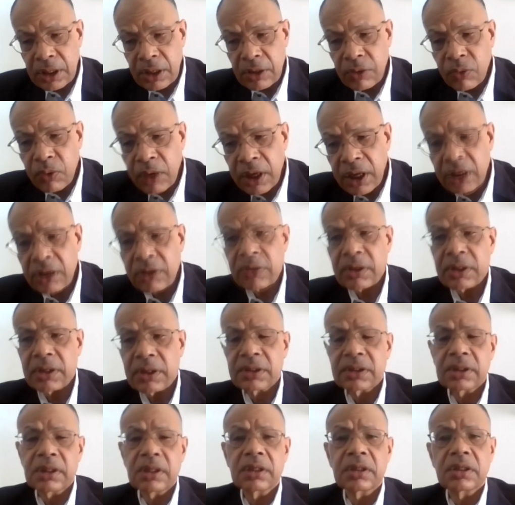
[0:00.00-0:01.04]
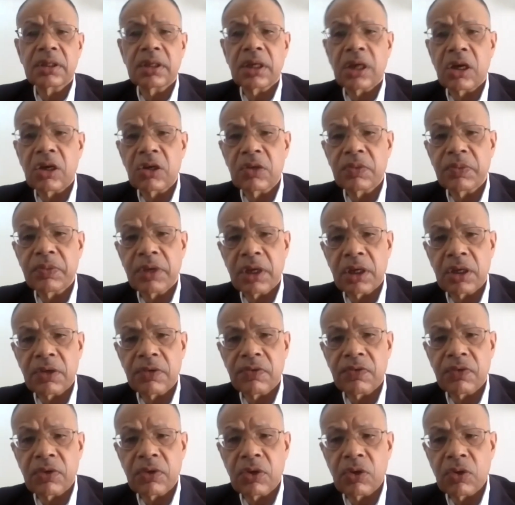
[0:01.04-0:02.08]
where you are seeing the outbreak
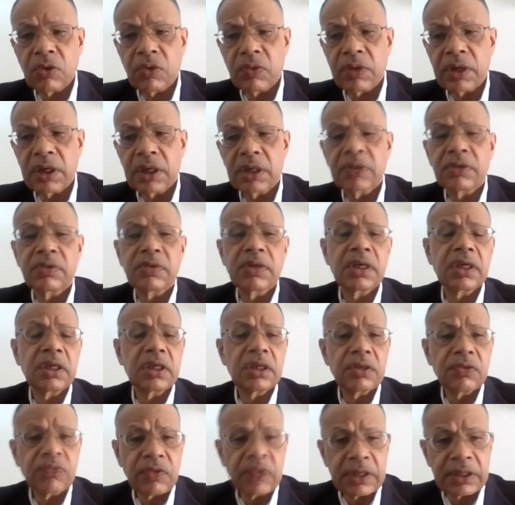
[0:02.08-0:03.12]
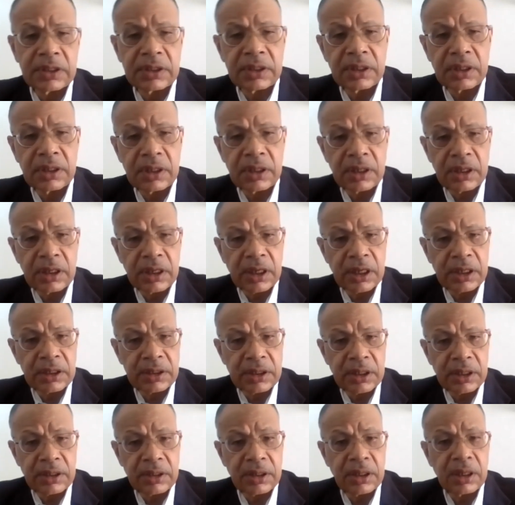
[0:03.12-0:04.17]
of COVID, really invested India,
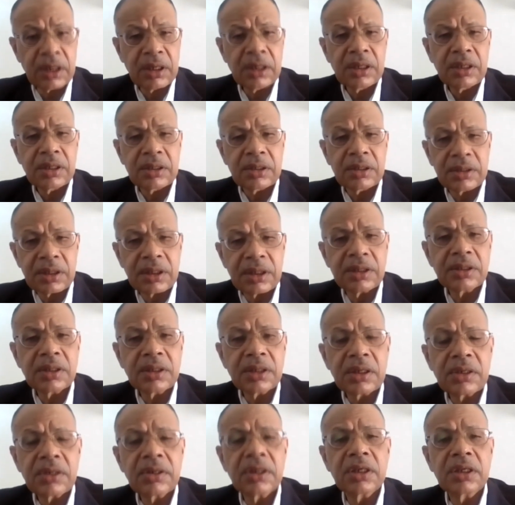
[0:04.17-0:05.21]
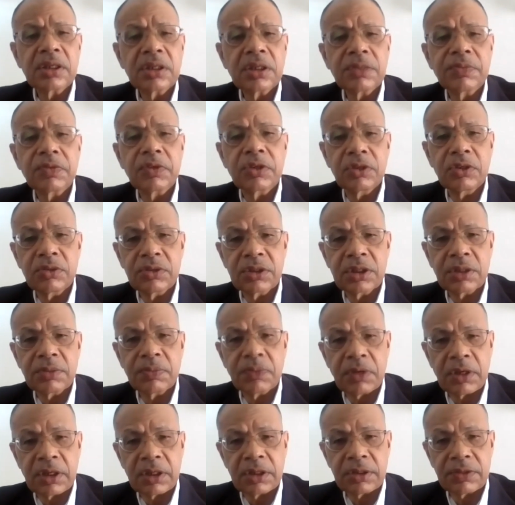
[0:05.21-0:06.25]
etc., these are really the producing
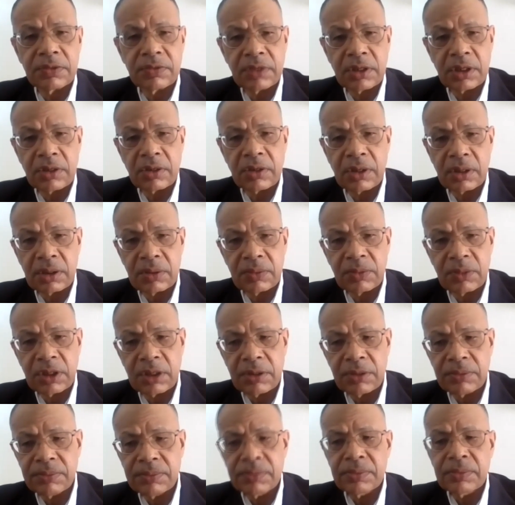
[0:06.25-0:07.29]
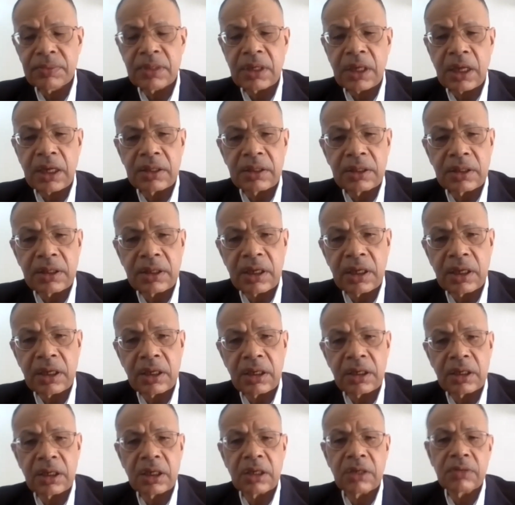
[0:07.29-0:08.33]
parts of the economy, and they are
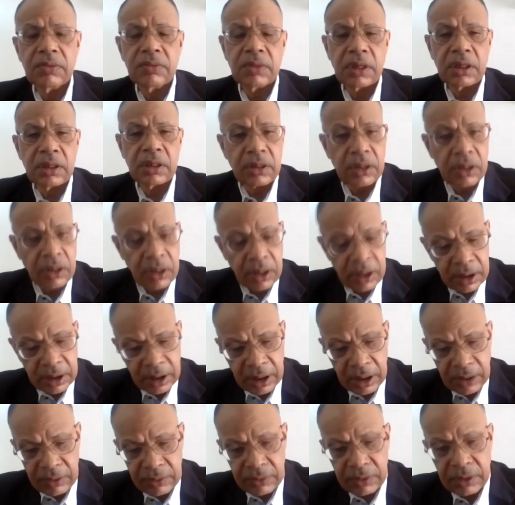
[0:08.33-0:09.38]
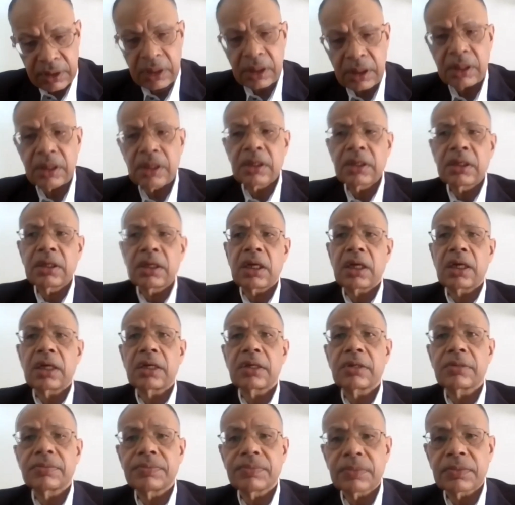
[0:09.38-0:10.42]
now under
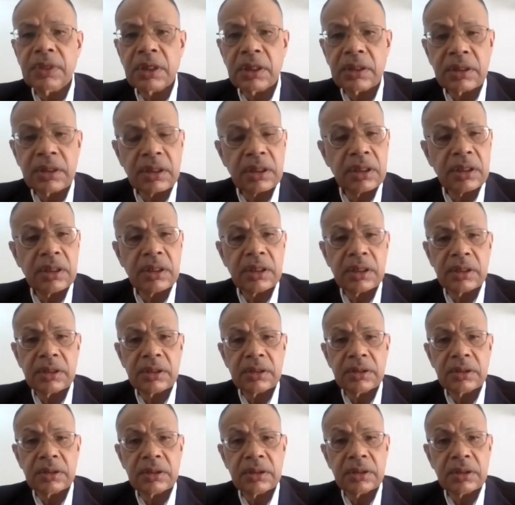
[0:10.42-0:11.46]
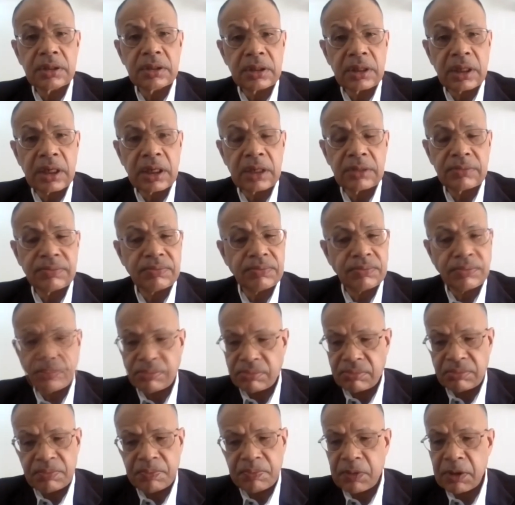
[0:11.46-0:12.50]
lockdown. The third is that
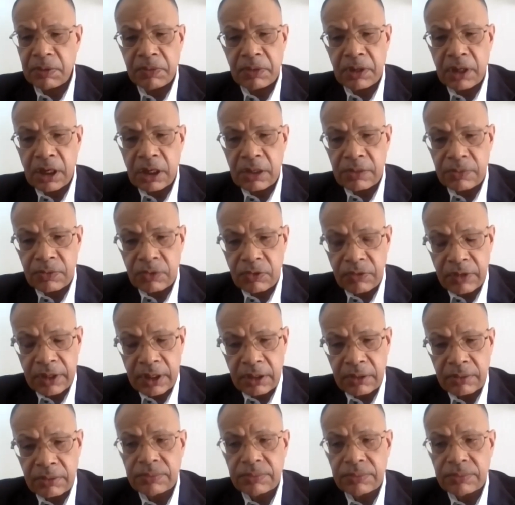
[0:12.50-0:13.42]
people aren't moving.